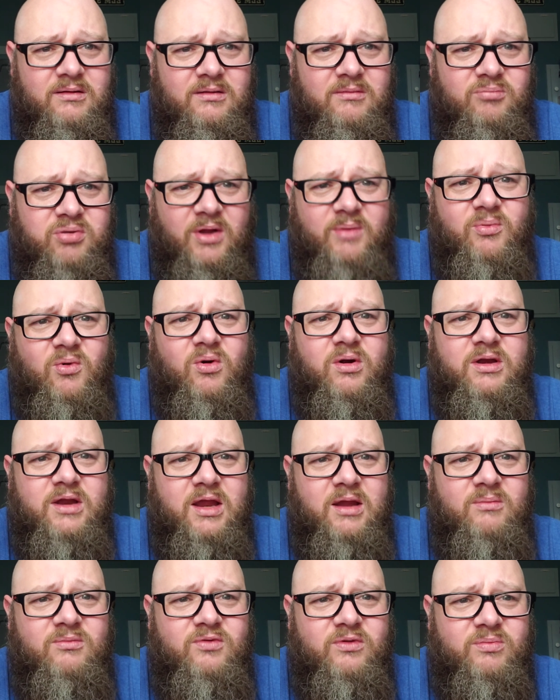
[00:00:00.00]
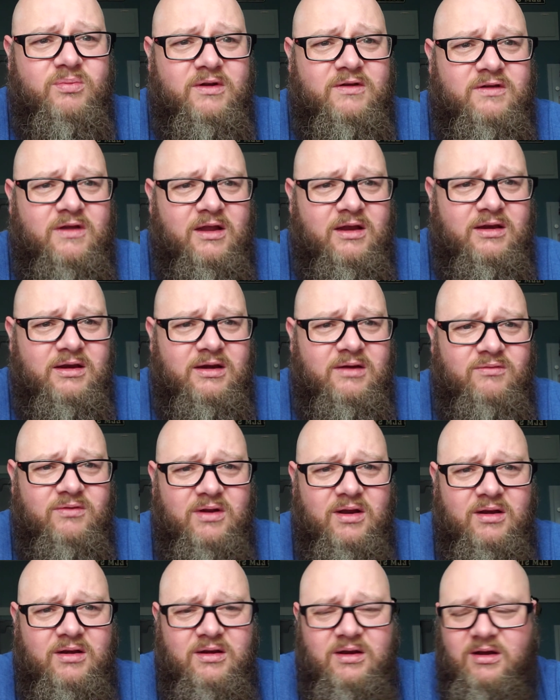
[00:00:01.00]
play board games with my son
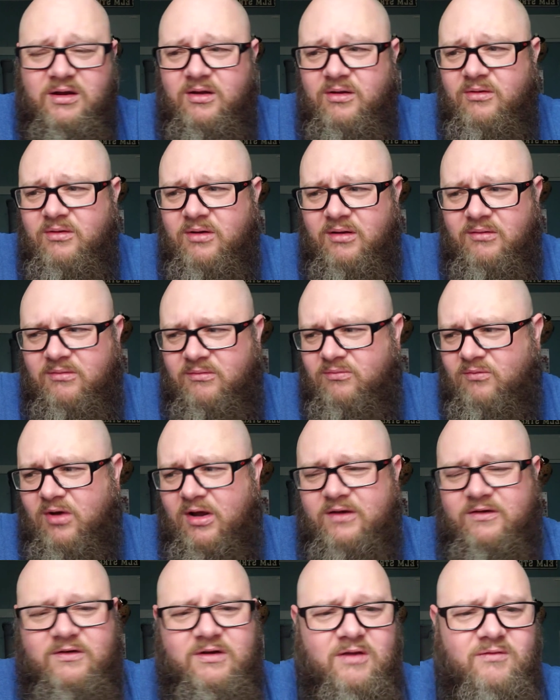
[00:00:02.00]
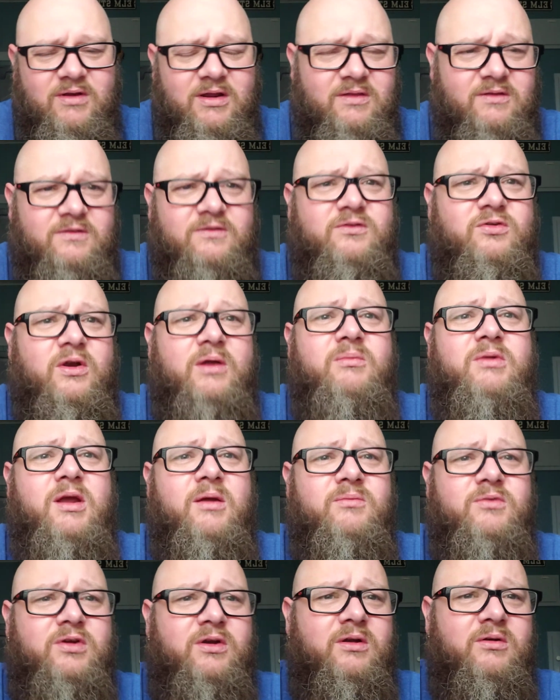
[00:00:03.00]
and you know, watch TV. This dream
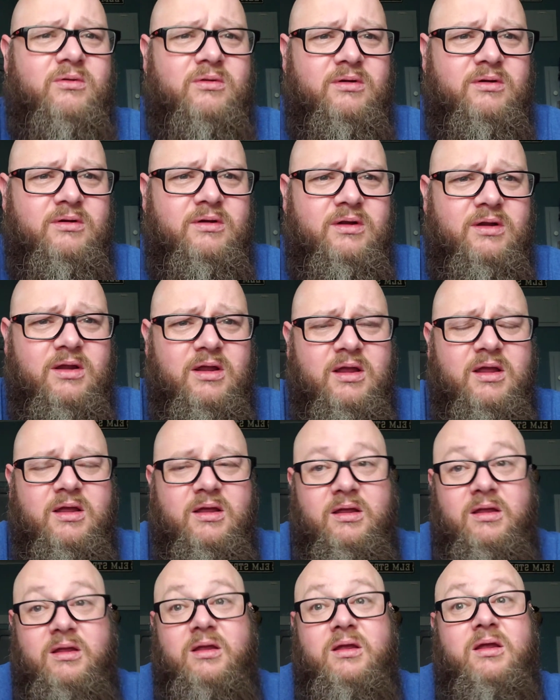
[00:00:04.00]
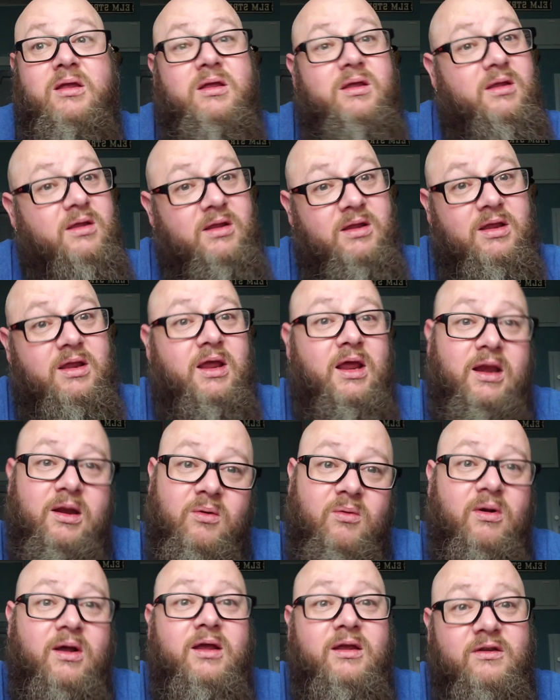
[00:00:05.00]
come true. And it
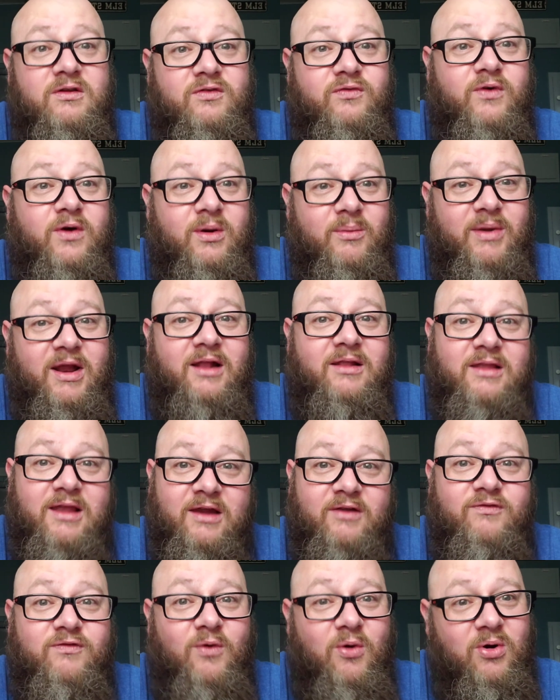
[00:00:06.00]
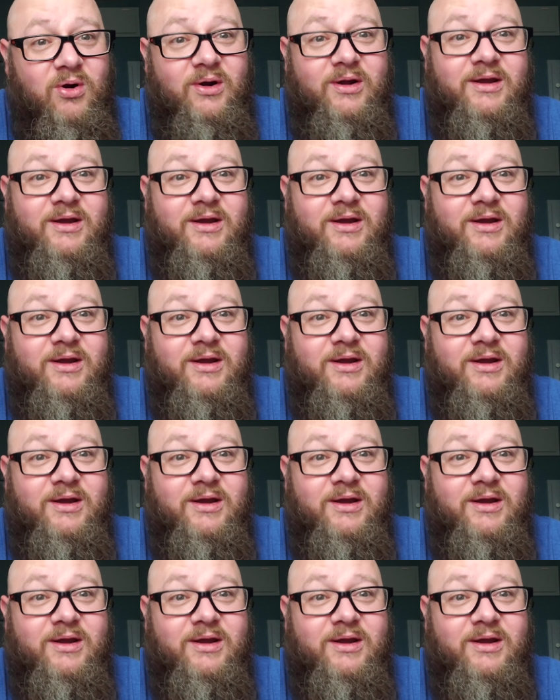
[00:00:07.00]
was for about like 4